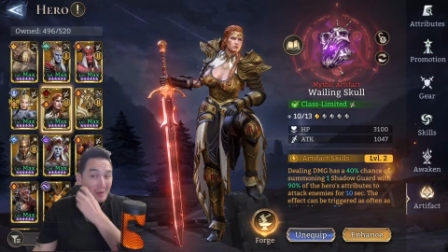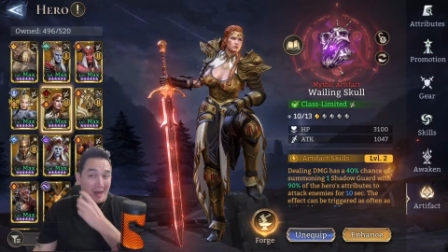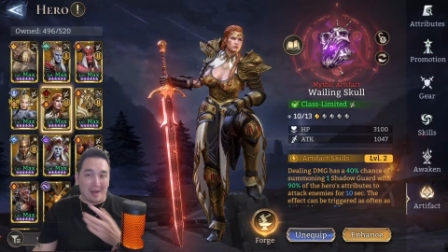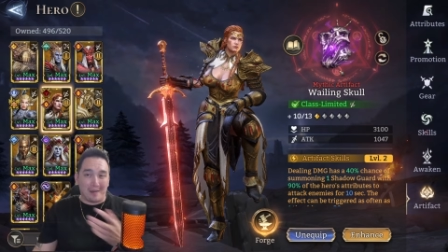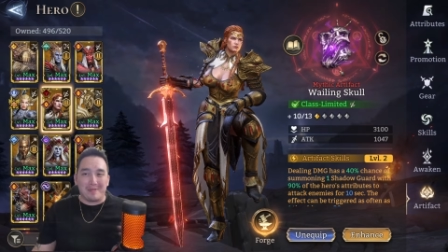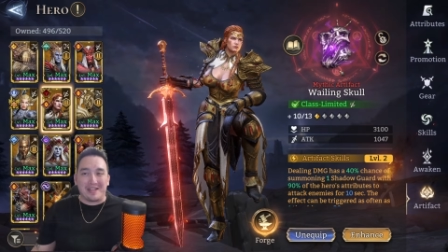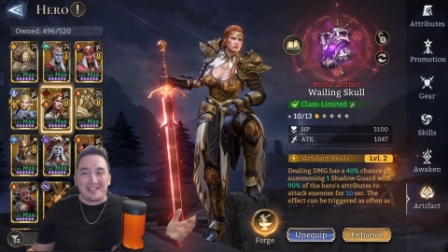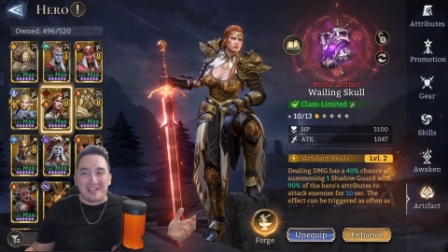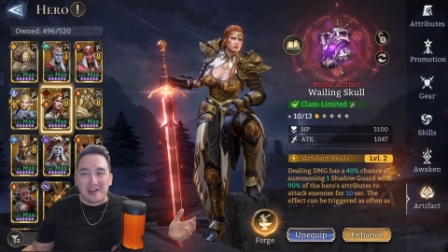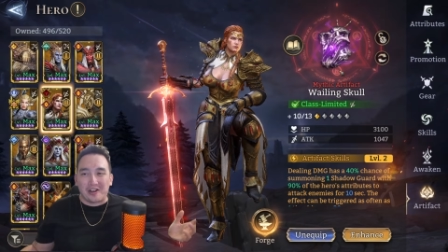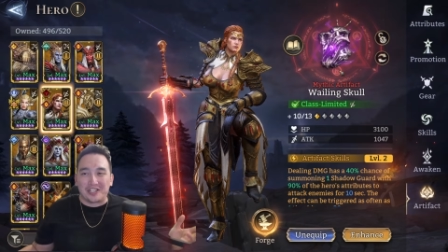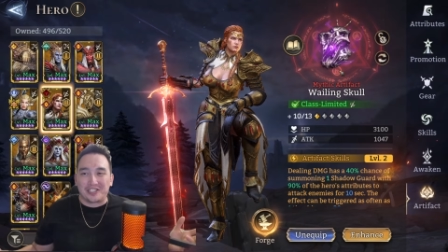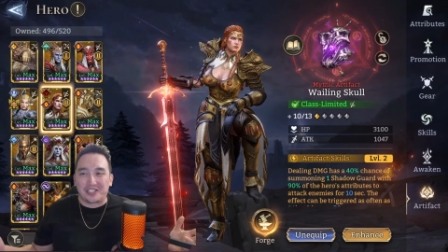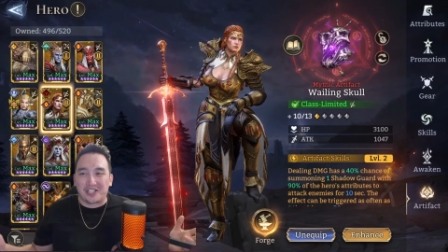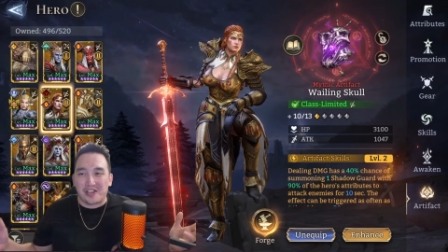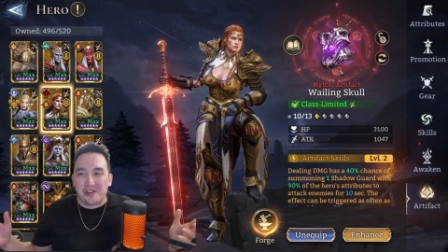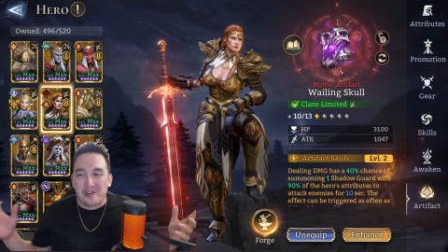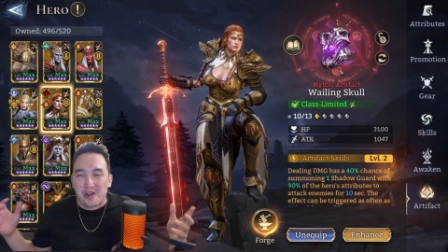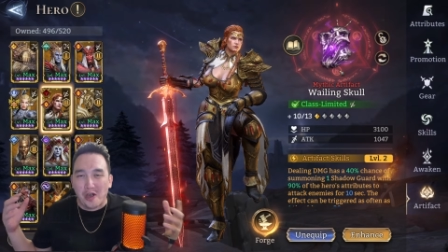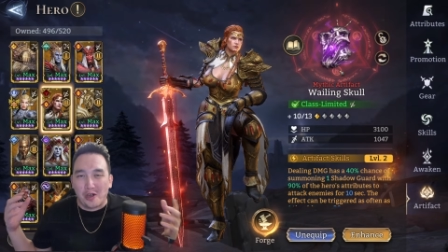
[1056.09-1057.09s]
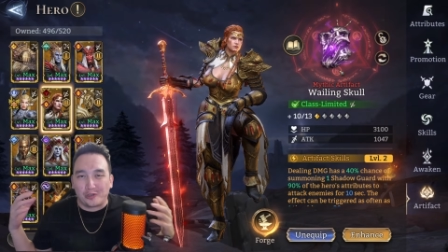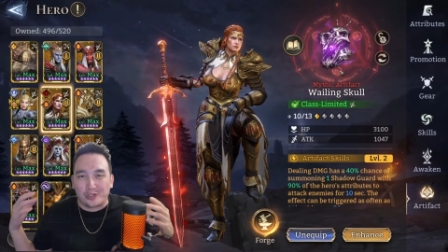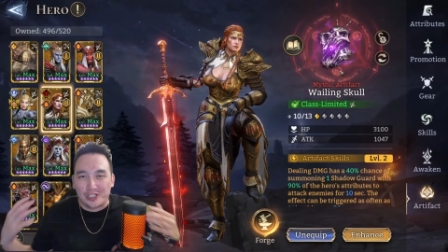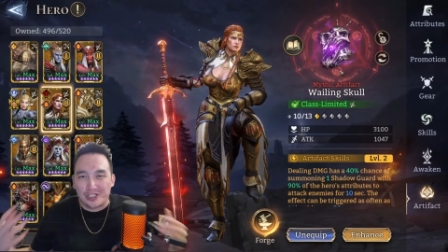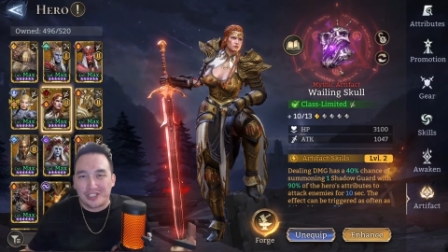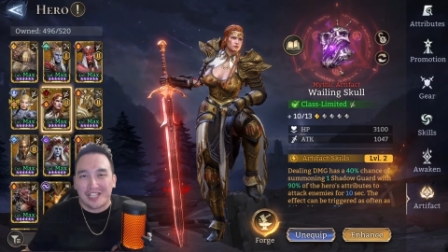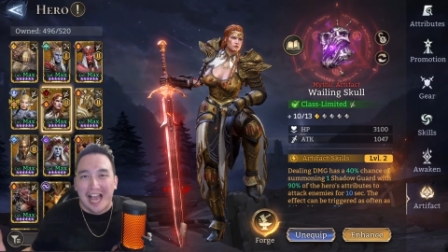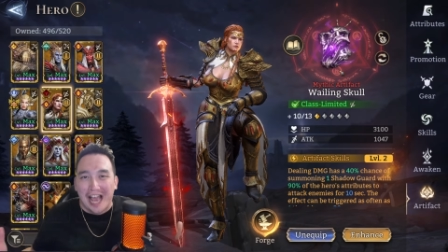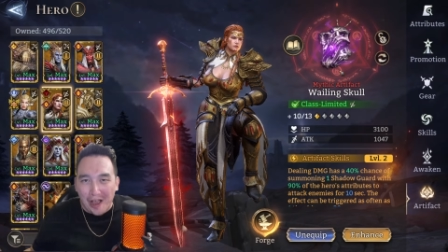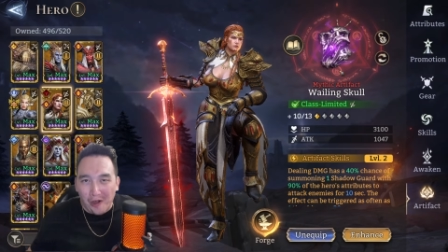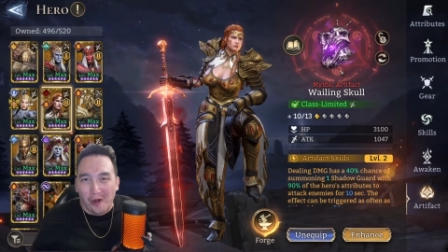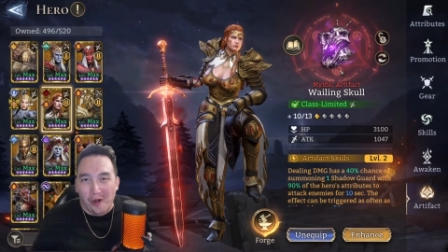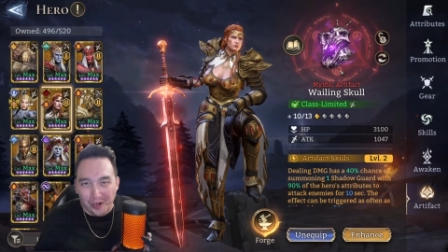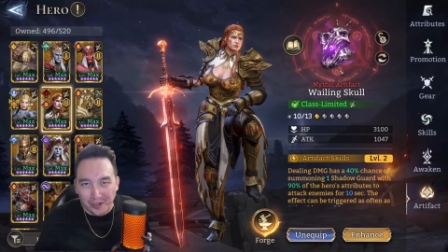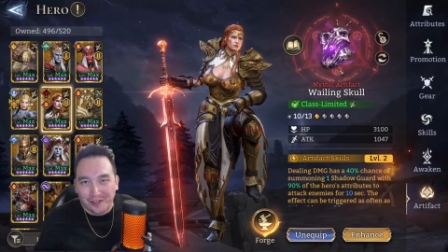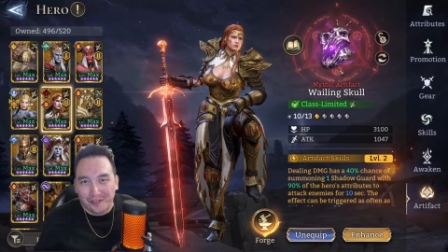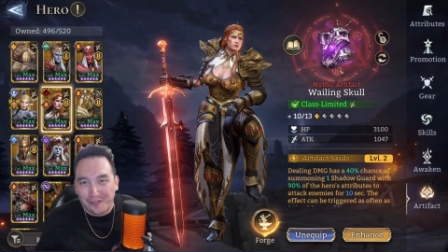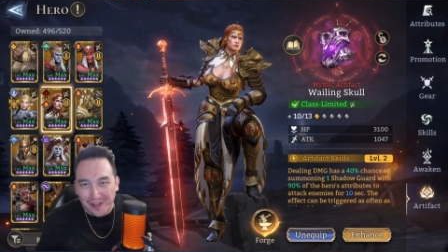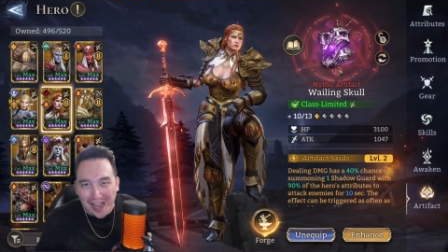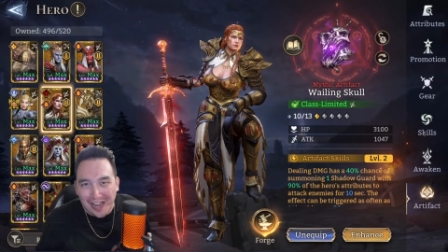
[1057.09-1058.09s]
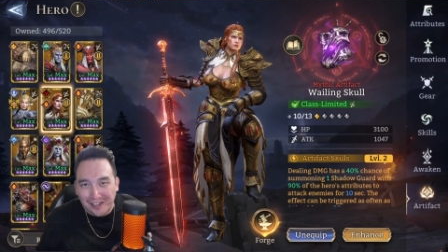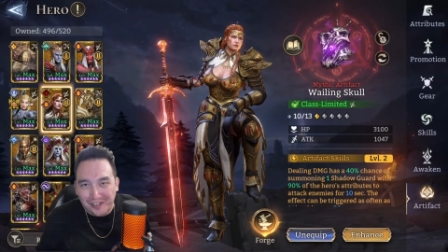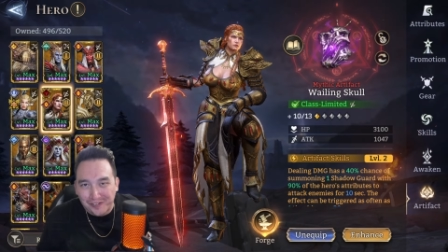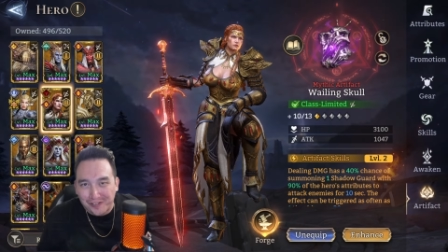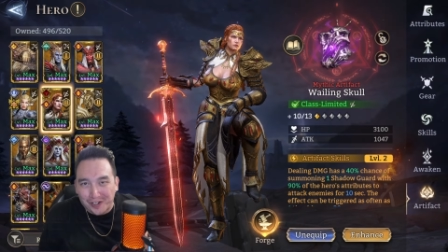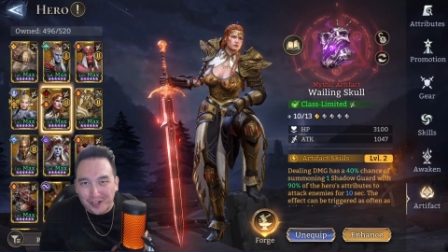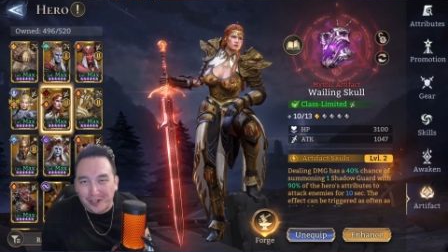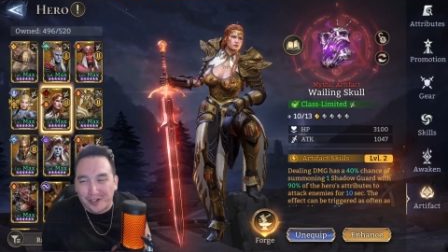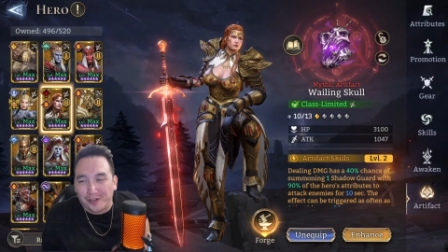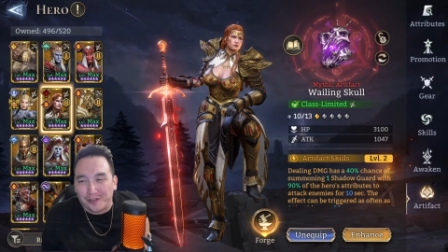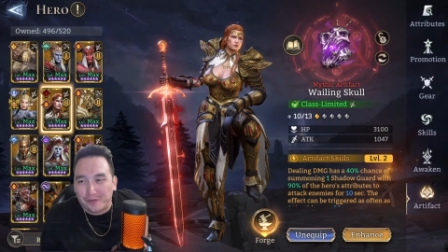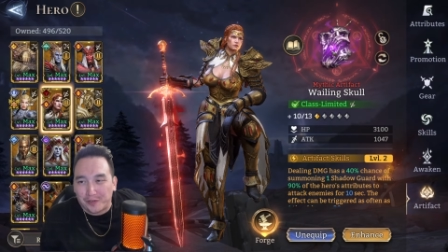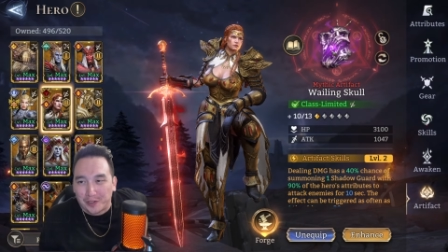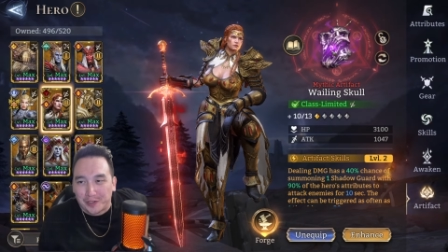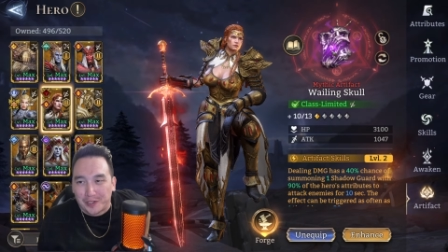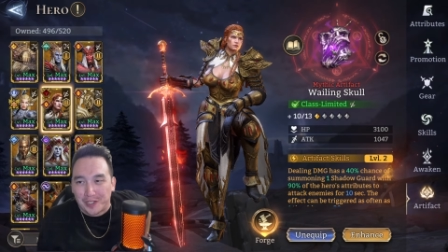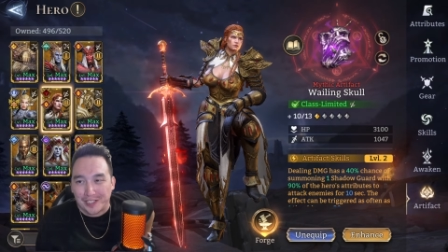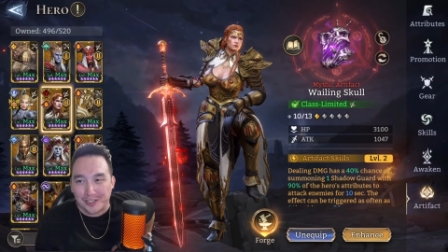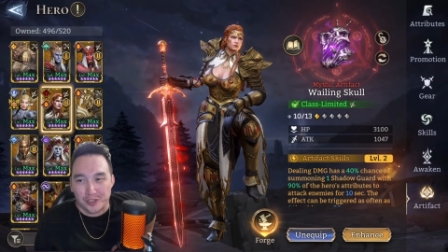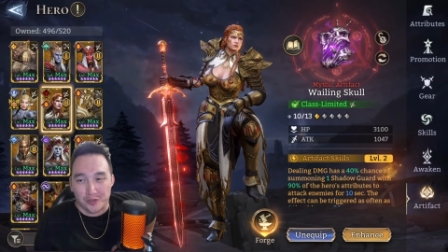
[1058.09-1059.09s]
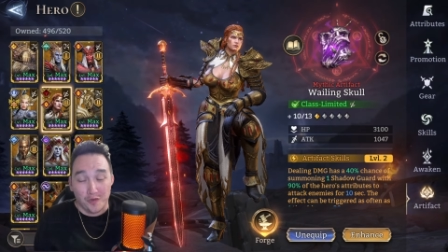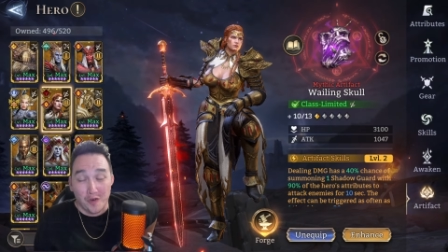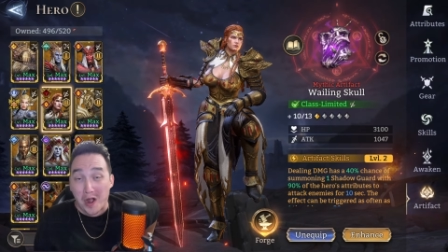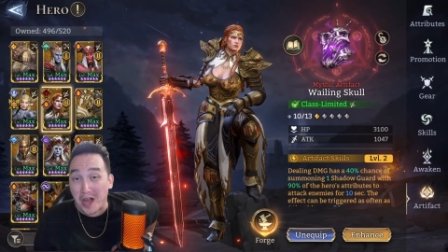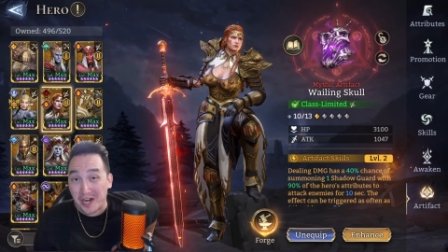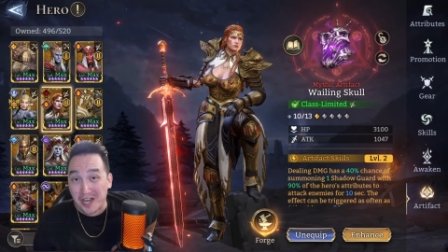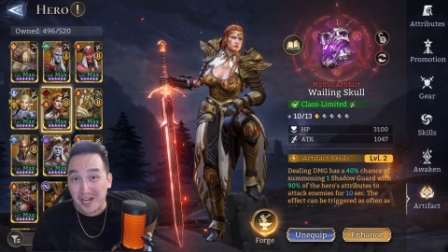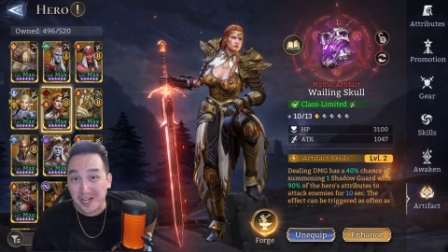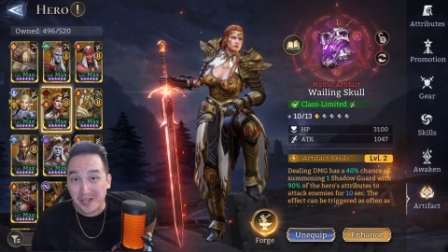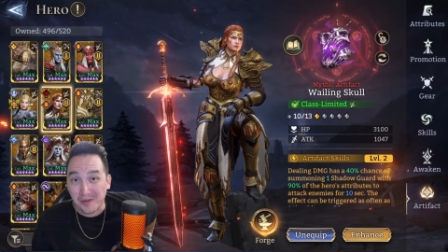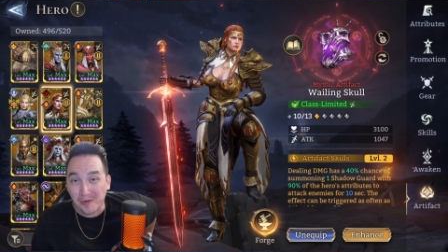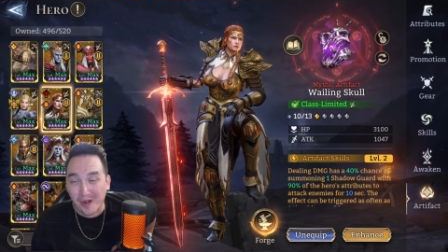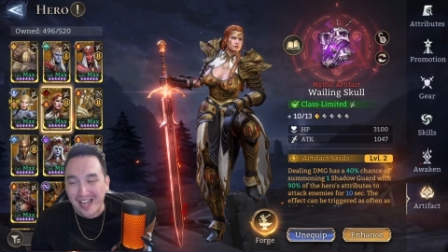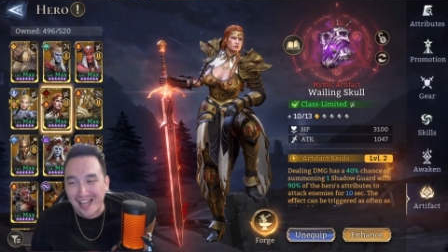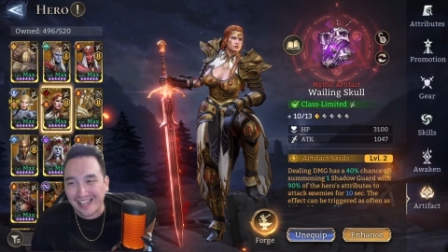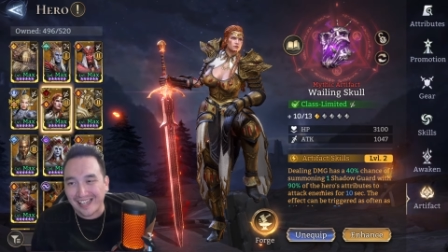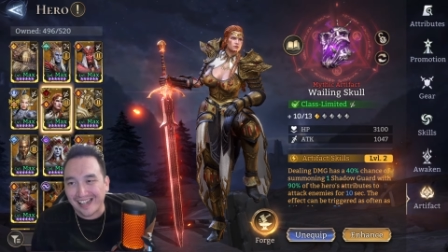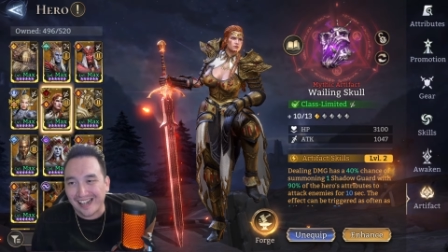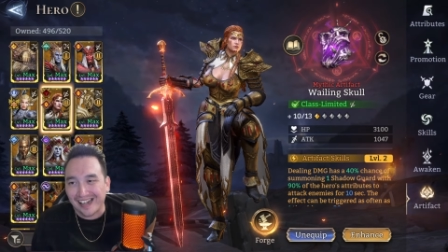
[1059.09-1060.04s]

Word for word: But I mean, there isn't no set artifact for her for this run anyway.